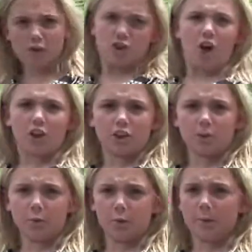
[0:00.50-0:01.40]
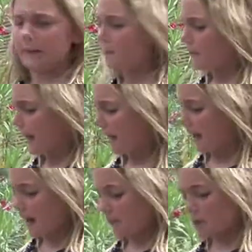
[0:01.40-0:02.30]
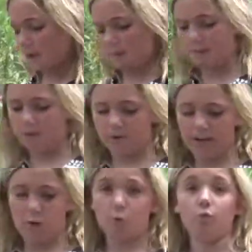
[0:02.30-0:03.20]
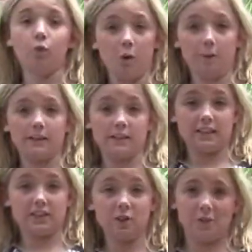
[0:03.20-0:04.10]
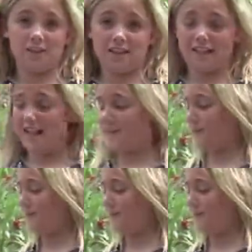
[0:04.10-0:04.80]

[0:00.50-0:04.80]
Dr. Ruby, and I'm going to be pulling out Rowan's tooth today,